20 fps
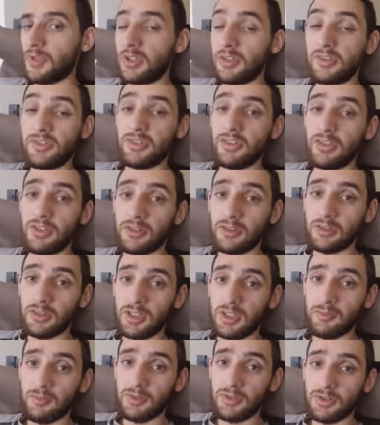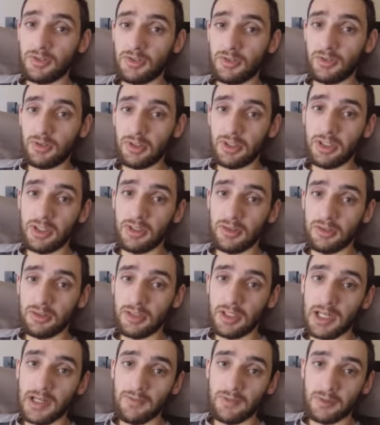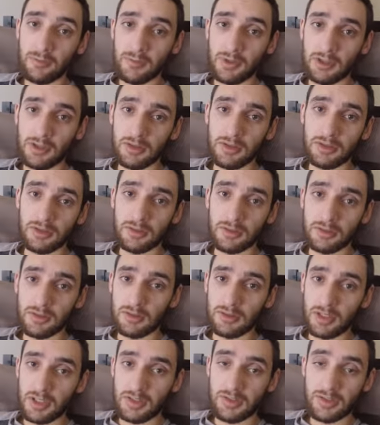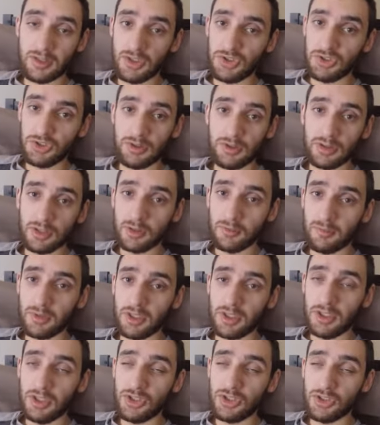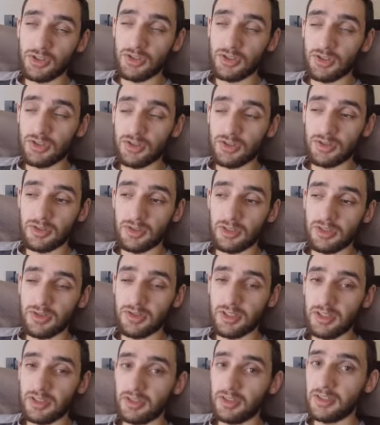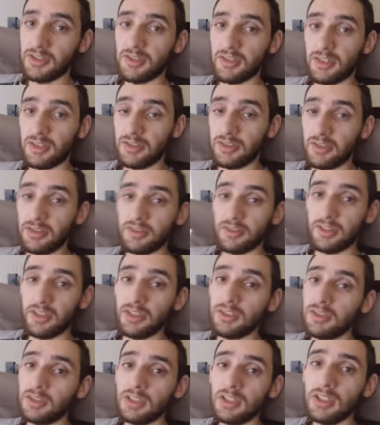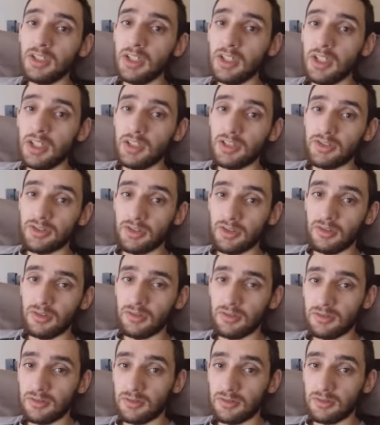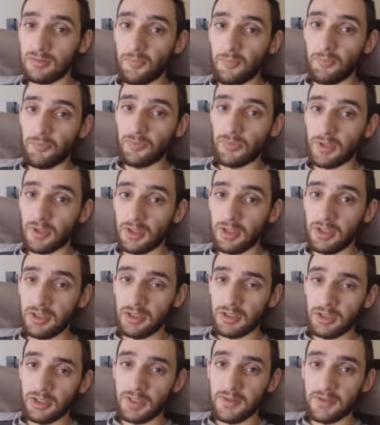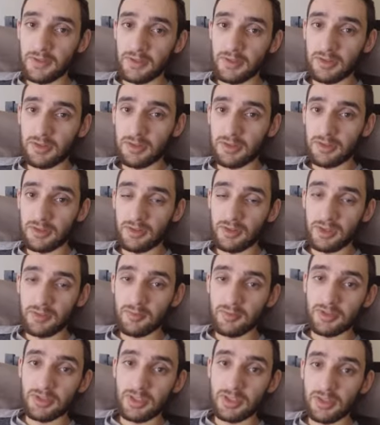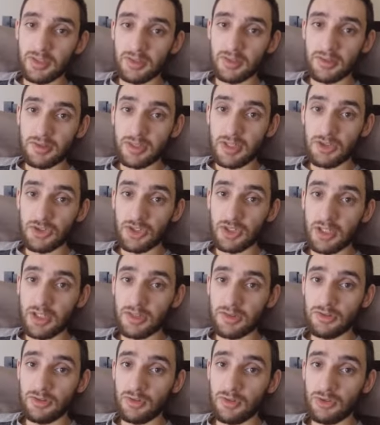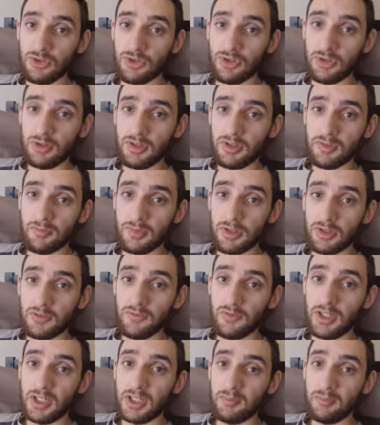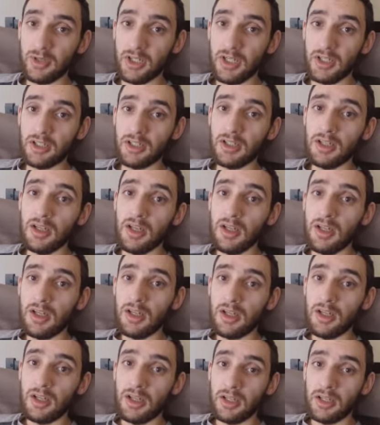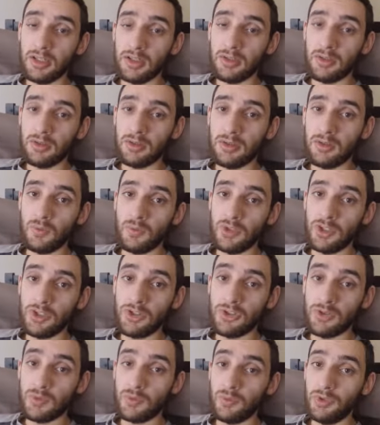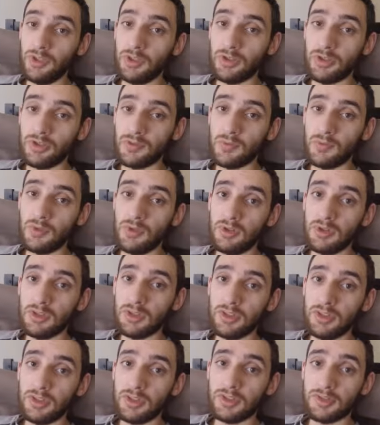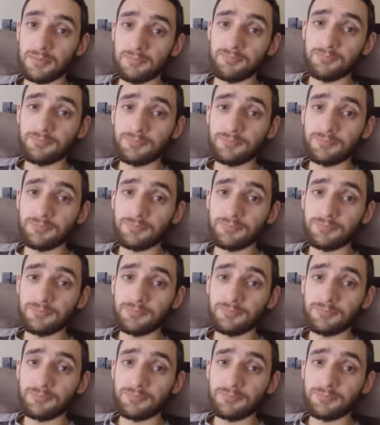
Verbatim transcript: Syrian rebels, Ukrainian government, transnational corporations, etc., etc., etc. So, in a given circumstances, Russia has no choice but fight back and the only way to win this war is